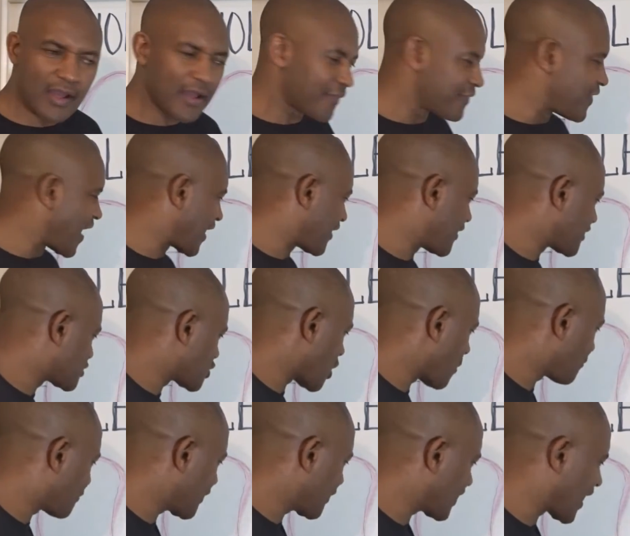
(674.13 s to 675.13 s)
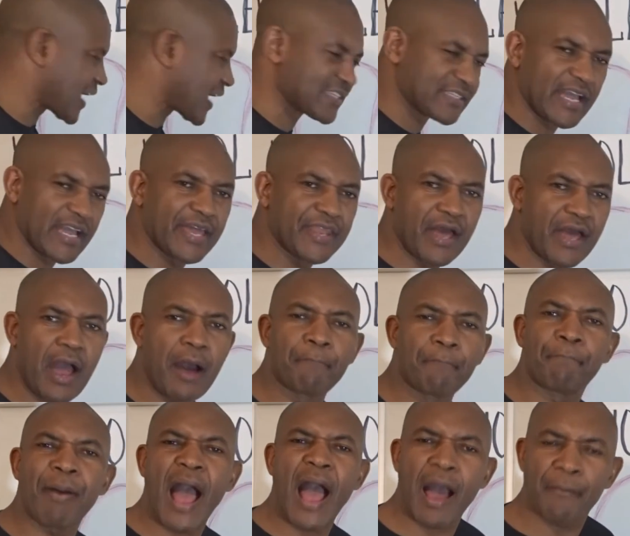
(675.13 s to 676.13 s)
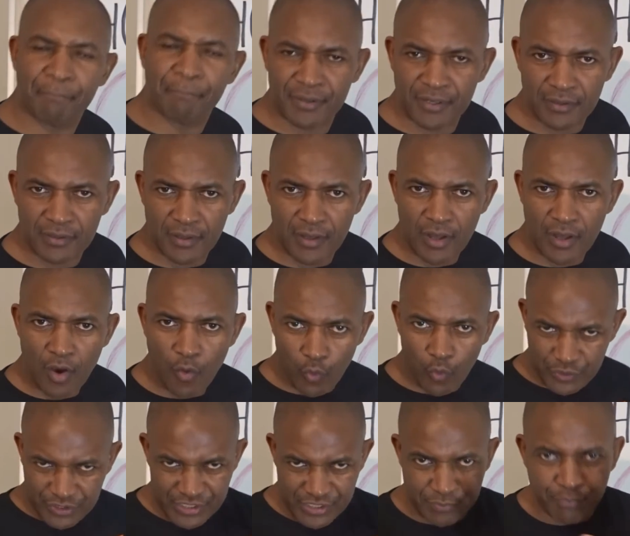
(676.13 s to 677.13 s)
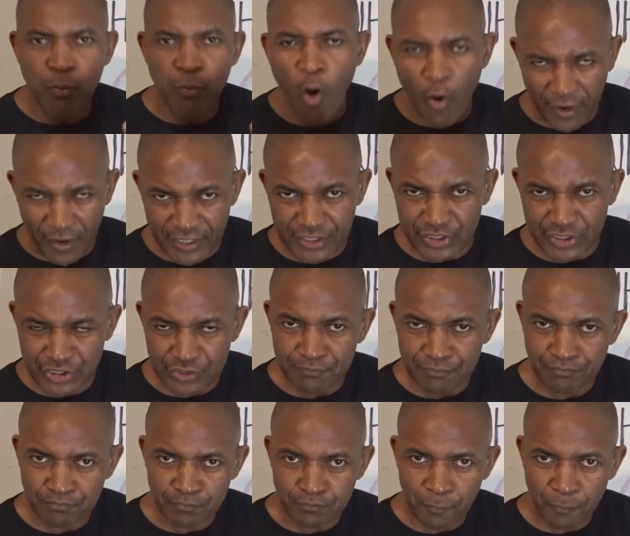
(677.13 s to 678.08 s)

than something like, say, pap, which is porridge.